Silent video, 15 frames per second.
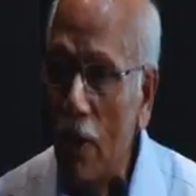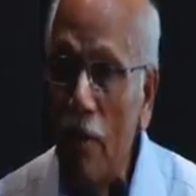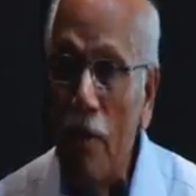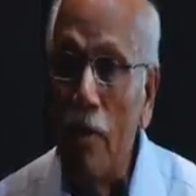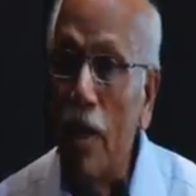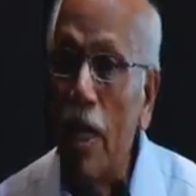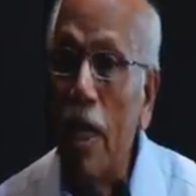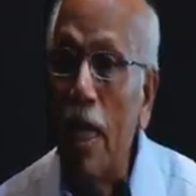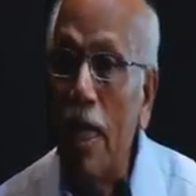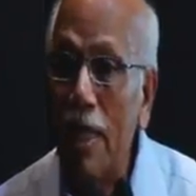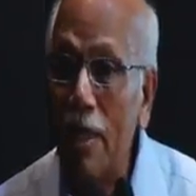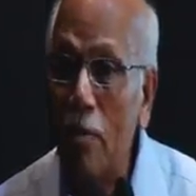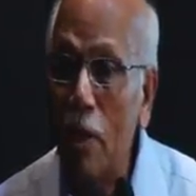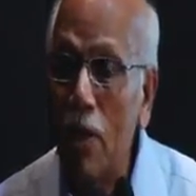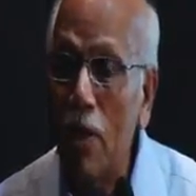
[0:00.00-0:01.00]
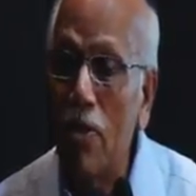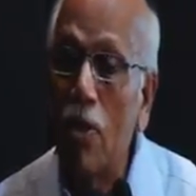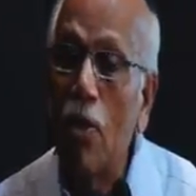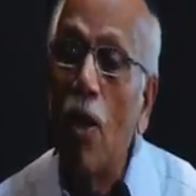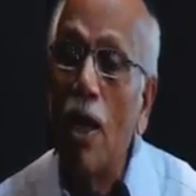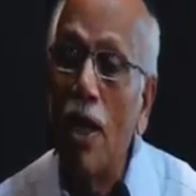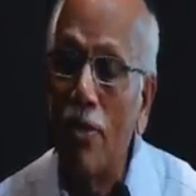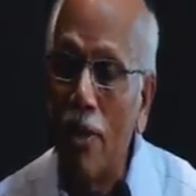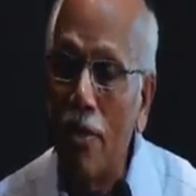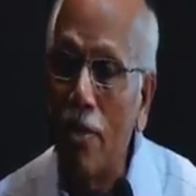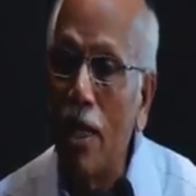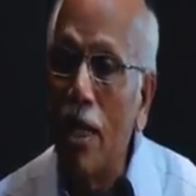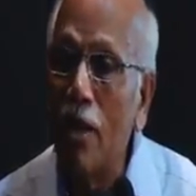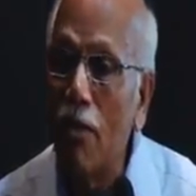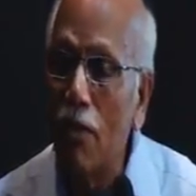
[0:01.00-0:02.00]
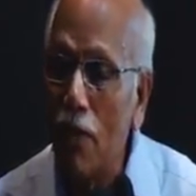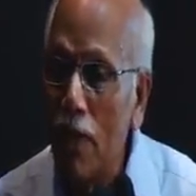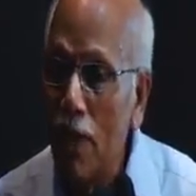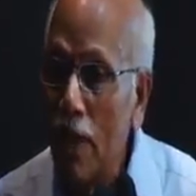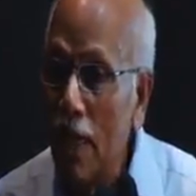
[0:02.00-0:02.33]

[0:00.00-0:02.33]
They were very healthy because God has given enough.